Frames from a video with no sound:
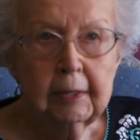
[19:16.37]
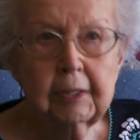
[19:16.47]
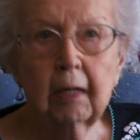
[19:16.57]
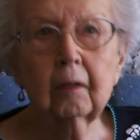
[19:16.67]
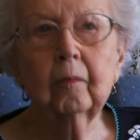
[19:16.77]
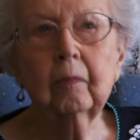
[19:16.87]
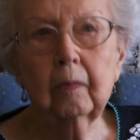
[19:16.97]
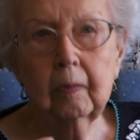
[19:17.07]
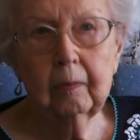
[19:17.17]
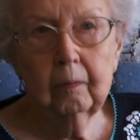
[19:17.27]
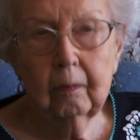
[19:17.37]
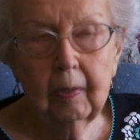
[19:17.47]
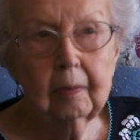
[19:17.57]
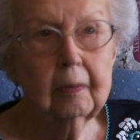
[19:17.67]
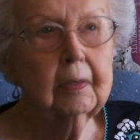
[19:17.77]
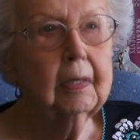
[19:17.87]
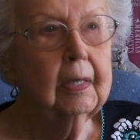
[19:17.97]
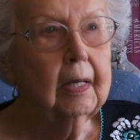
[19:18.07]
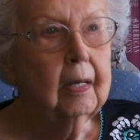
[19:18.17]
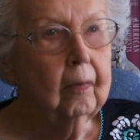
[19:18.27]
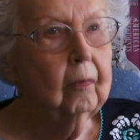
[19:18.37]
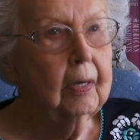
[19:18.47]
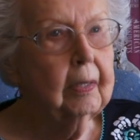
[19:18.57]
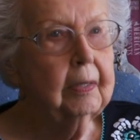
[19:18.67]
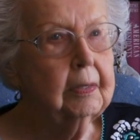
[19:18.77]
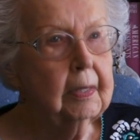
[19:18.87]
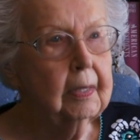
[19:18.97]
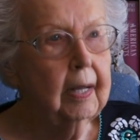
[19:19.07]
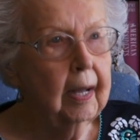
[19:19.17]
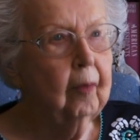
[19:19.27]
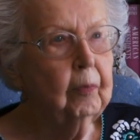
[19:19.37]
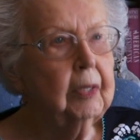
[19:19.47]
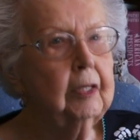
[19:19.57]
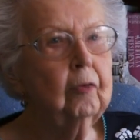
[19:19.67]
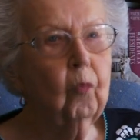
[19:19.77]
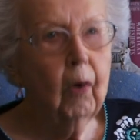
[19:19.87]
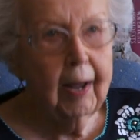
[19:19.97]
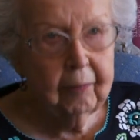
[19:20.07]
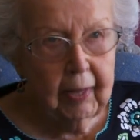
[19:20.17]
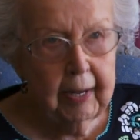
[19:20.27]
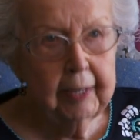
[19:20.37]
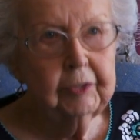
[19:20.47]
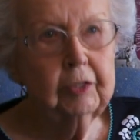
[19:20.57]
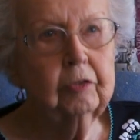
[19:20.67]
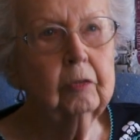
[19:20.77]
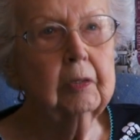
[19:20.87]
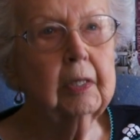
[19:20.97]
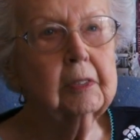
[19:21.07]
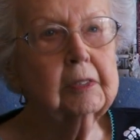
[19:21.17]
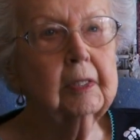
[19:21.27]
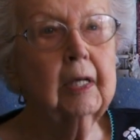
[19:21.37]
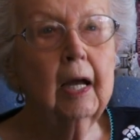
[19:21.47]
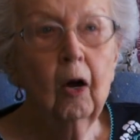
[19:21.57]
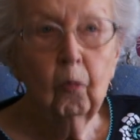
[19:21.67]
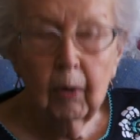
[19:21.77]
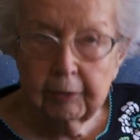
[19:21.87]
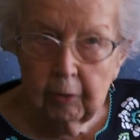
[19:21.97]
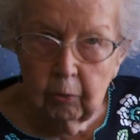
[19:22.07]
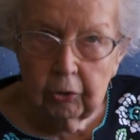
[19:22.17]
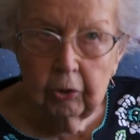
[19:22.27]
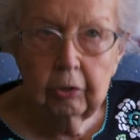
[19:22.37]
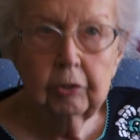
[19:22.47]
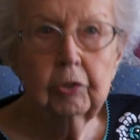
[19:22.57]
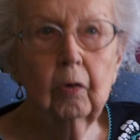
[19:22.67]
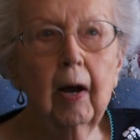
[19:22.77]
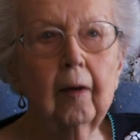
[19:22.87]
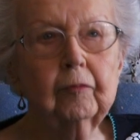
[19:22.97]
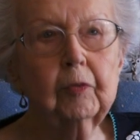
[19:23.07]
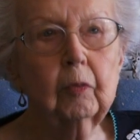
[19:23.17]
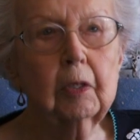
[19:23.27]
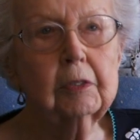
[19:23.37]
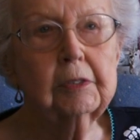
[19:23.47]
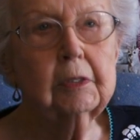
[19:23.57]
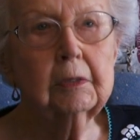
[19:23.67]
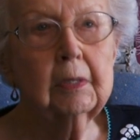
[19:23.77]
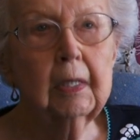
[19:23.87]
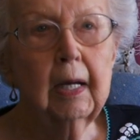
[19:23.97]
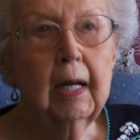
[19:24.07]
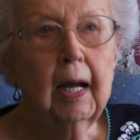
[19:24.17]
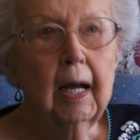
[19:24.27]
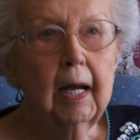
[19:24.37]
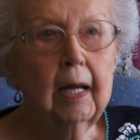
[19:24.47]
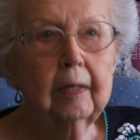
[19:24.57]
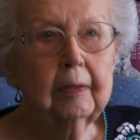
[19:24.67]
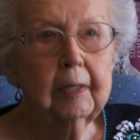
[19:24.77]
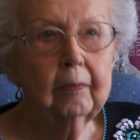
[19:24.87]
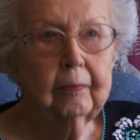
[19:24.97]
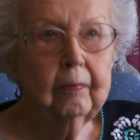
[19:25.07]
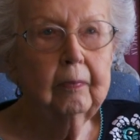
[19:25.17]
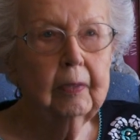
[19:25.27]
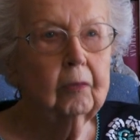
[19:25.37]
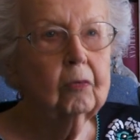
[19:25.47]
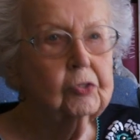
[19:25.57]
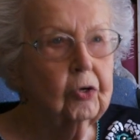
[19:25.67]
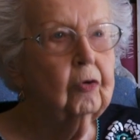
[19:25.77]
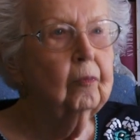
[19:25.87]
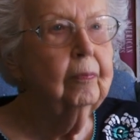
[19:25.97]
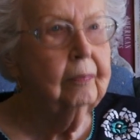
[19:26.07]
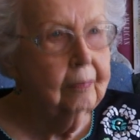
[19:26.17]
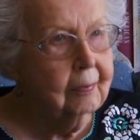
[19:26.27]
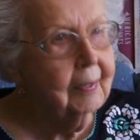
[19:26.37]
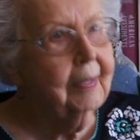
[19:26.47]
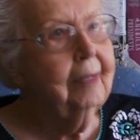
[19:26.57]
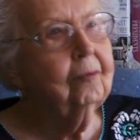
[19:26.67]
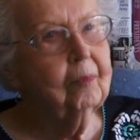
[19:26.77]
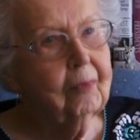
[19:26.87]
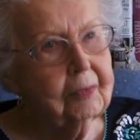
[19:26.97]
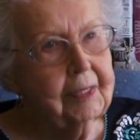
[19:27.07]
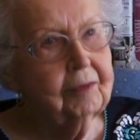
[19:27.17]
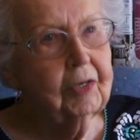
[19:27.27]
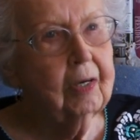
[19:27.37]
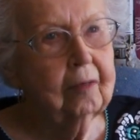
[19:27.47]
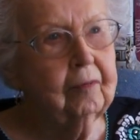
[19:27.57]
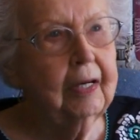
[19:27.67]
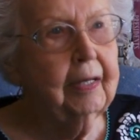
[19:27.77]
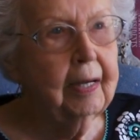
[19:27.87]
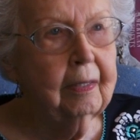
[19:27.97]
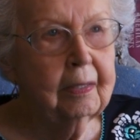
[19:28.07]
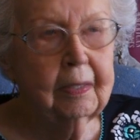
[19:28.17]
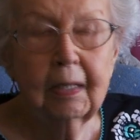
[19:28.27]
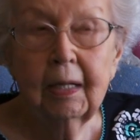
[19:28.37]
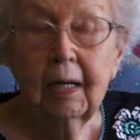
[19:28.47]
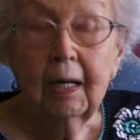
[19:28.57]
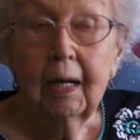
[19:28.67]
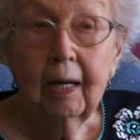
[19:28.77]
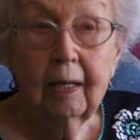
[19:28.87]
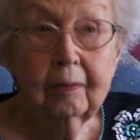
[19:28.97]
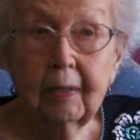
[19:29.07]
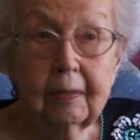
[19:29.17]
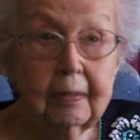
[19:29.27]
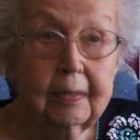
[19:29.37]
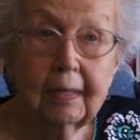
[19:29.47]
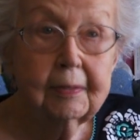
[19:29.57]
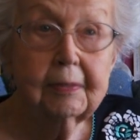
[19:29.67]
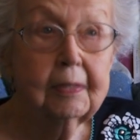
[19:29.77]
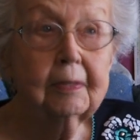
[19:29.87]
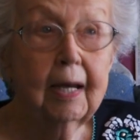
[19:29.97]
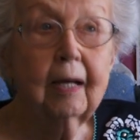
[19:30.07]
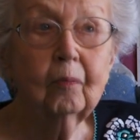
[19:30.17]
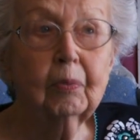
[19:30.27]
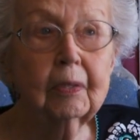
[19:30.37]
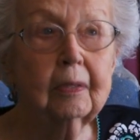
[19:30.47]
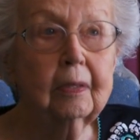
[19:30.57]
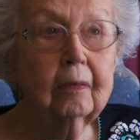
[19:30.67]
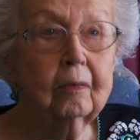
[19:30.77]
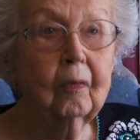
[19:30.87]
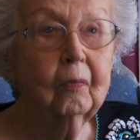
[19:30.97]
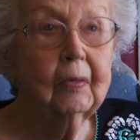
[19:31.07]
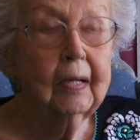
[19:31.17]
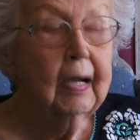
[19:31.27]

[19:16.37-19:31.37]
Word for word: tell him what what had happened and why they had to do this and what they were going to do afterwards and and um, you know sort of give him tender loving care and and that didn't happen you know